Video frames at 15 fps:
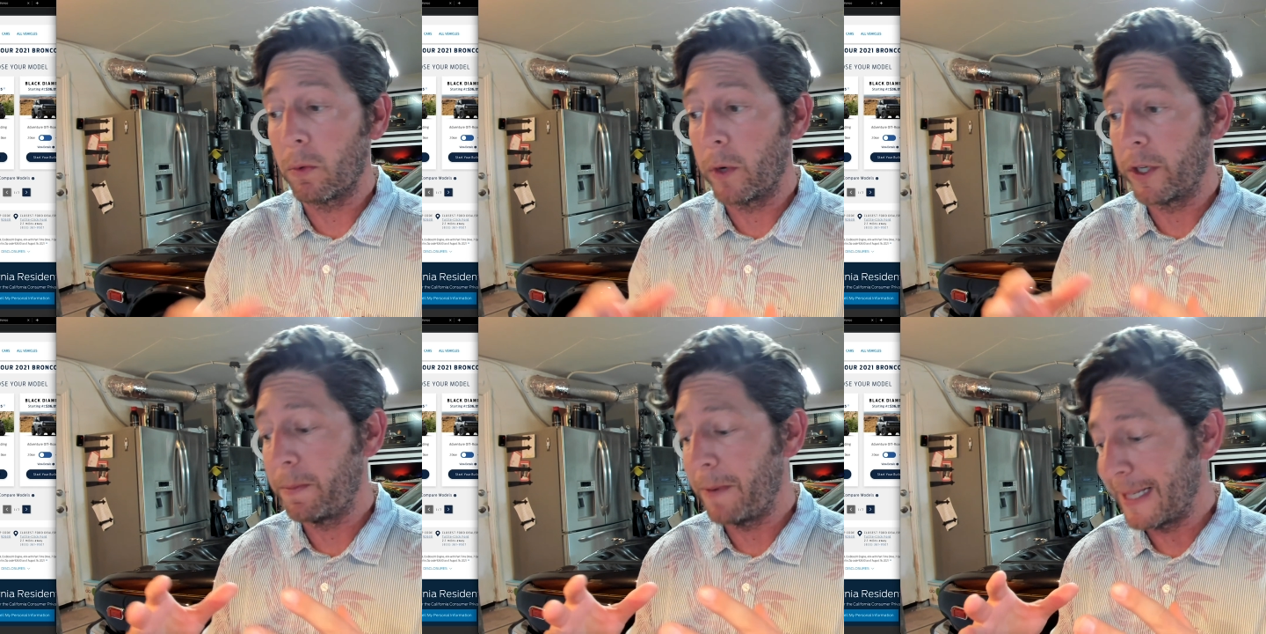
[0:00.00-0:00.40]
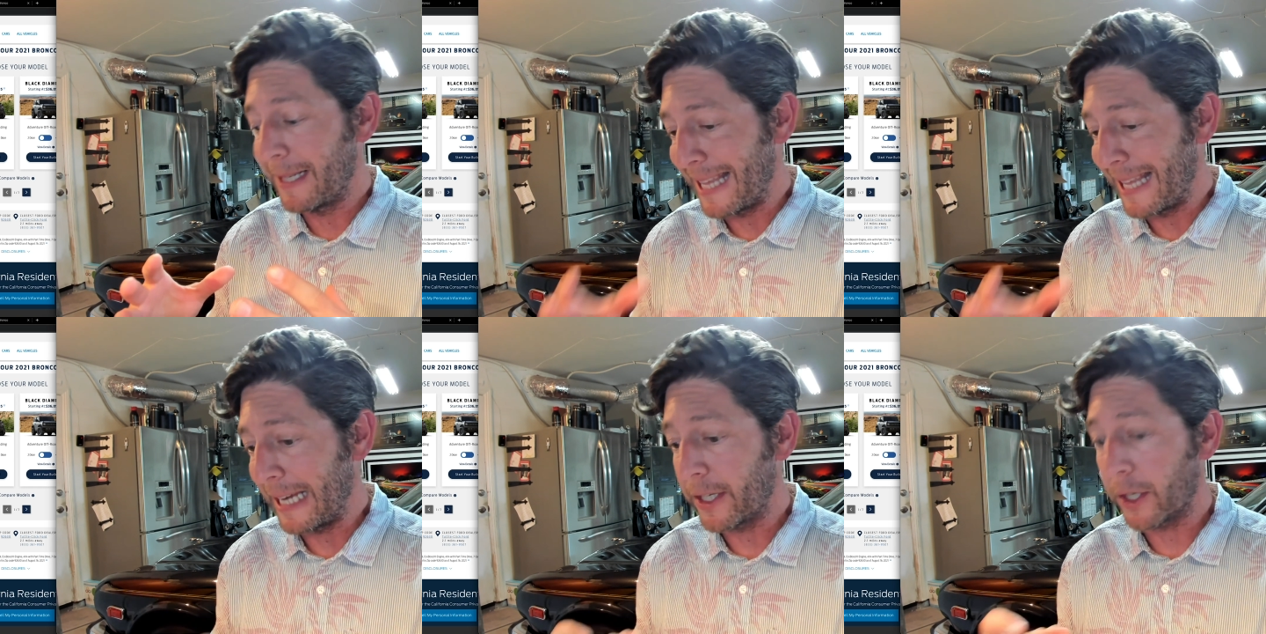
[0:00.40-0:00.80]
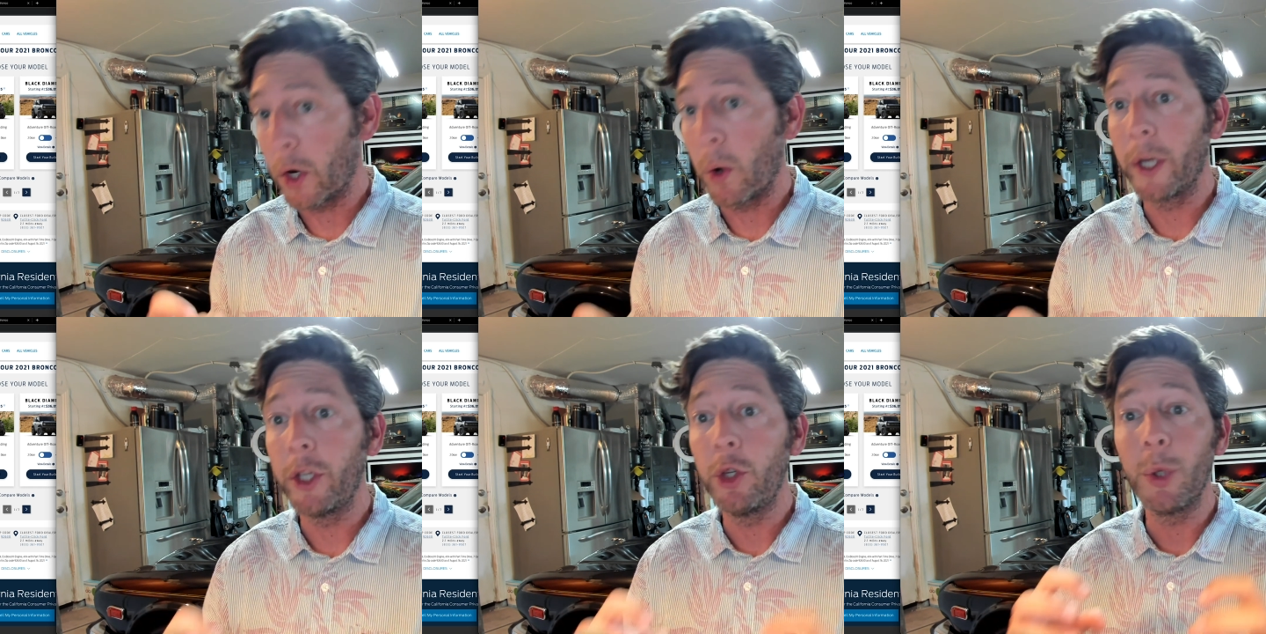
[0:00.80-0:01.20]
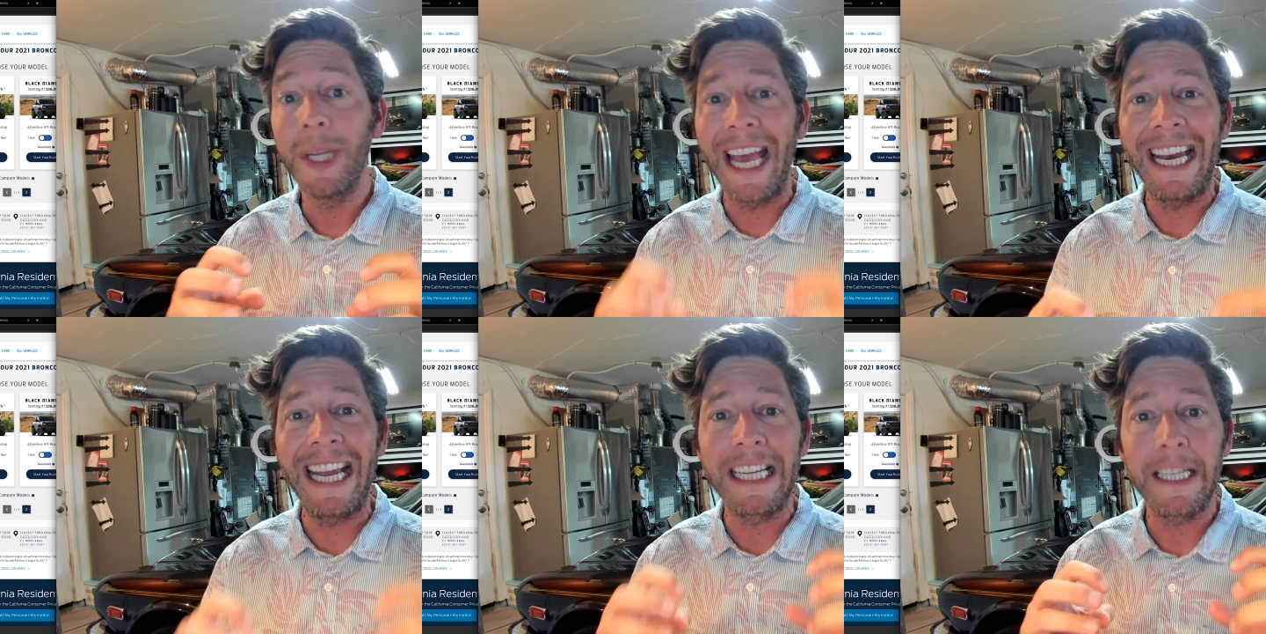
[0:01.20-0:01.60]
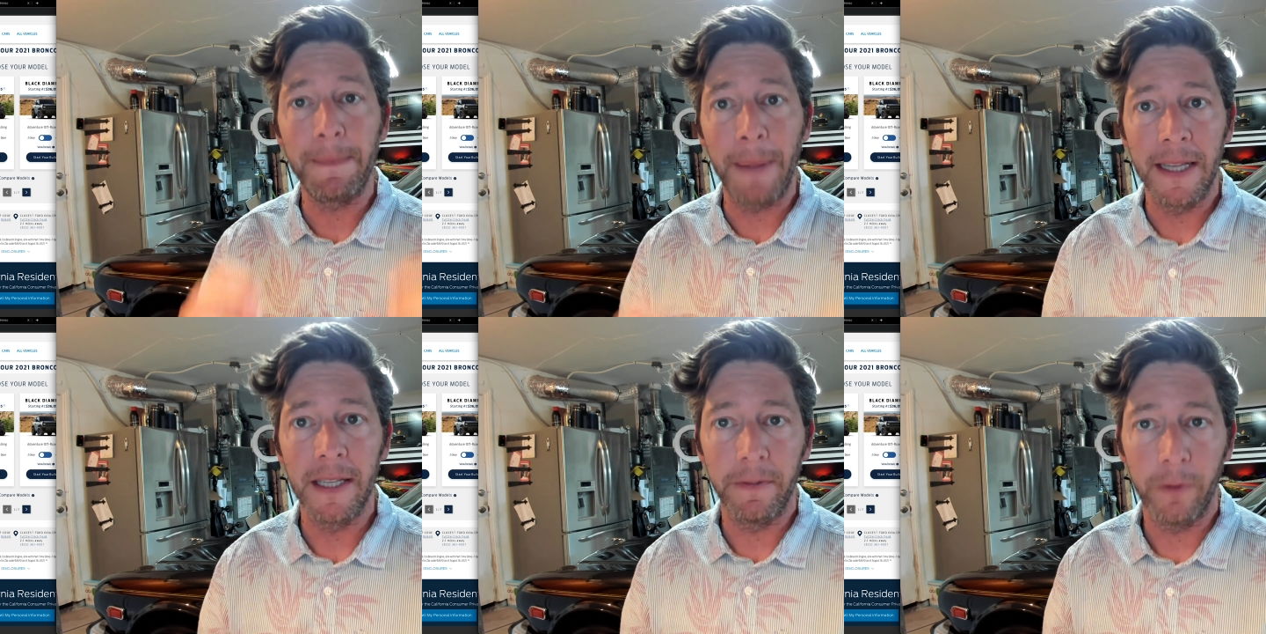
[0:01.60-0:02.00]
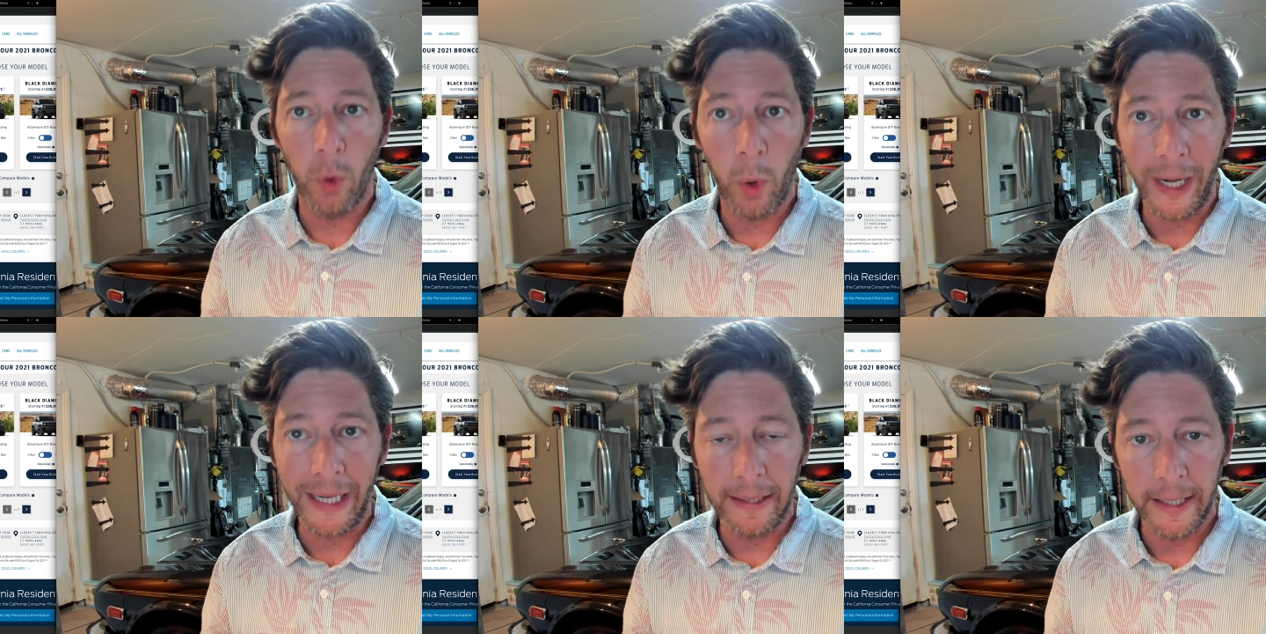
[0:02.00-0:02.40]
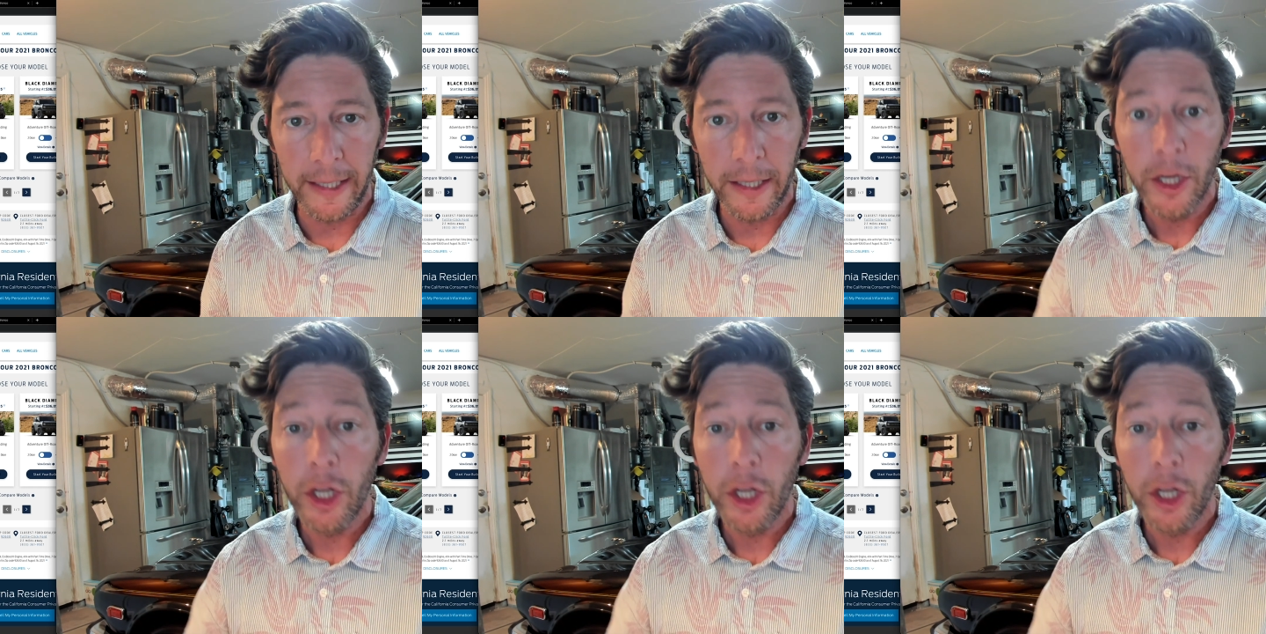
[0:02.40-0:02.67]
which means things are going to get expensive quickly.